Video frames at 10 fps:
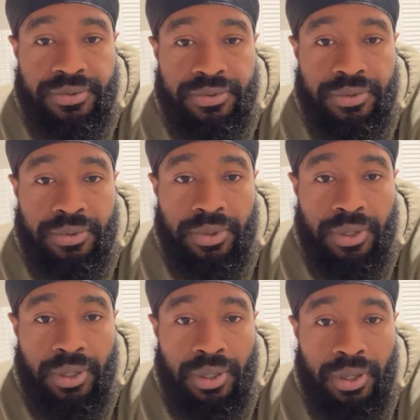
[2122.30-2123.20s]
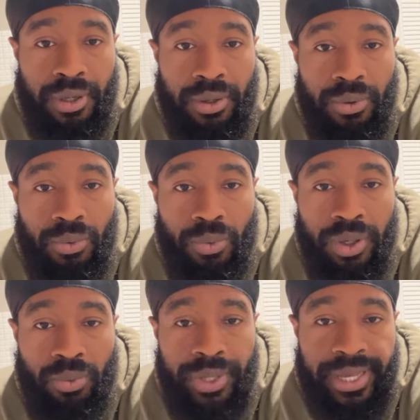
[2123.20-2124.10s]
determines
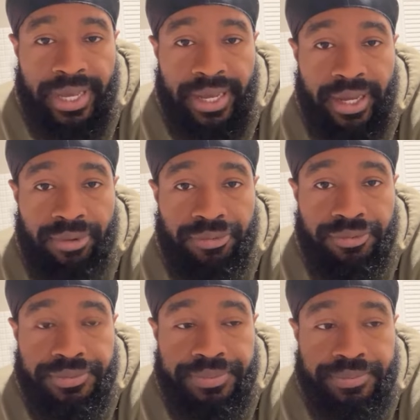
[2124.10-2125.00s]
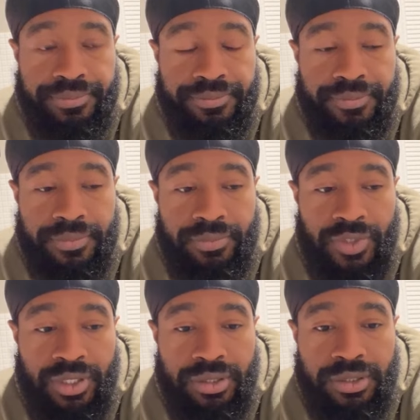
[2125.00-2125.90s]
what we have.
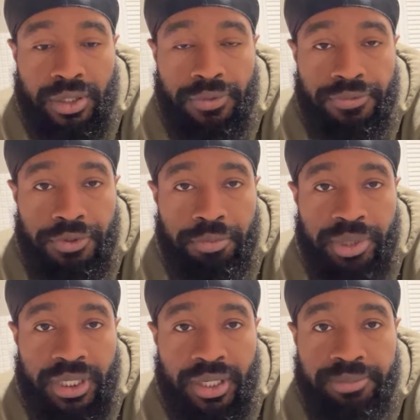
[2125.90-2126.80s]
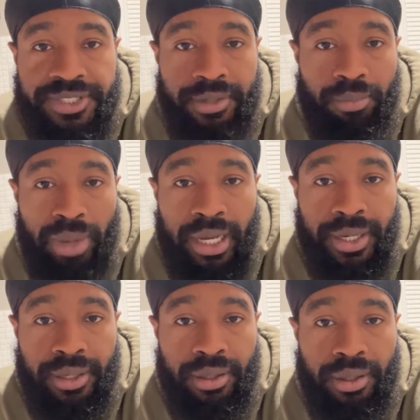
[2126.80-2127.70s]
So if you become
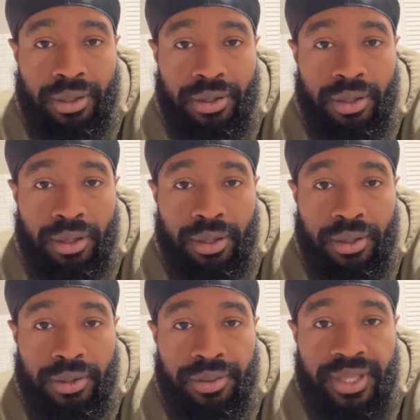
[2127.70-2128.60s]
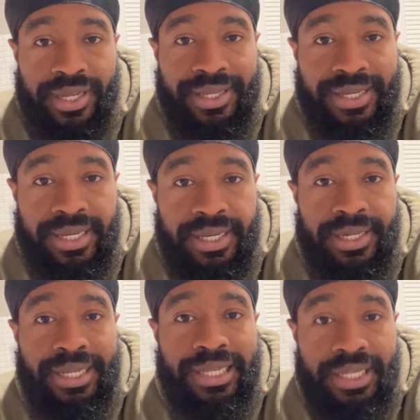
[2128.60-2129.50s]
somebody that
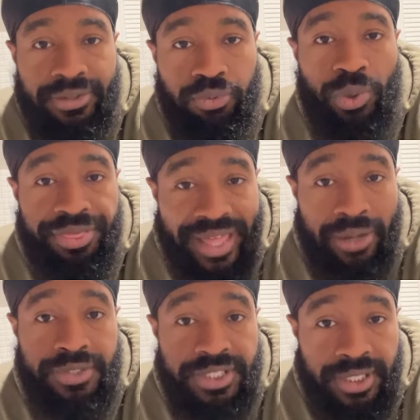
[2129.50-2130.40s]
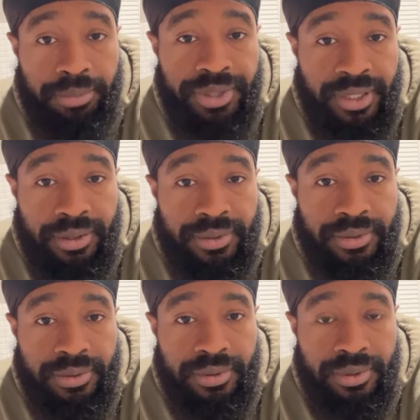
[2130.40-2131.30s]
can't live without something,
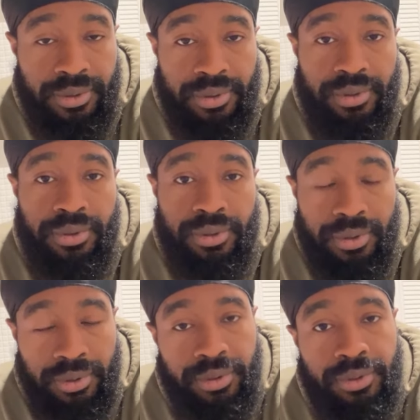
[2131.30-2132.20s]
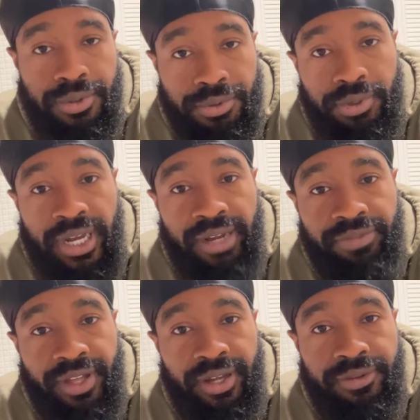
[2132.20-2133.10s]
you will have
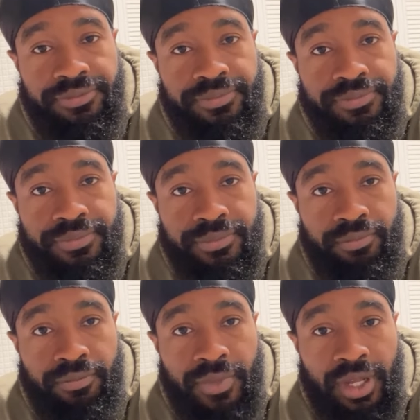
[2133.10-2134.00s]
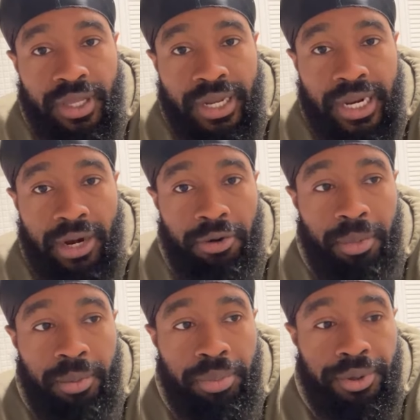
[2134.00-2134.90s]
that. Like I
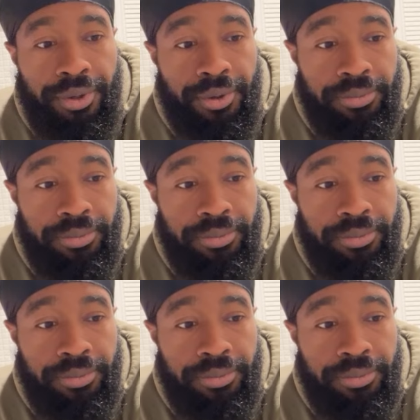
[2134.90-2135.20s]
remember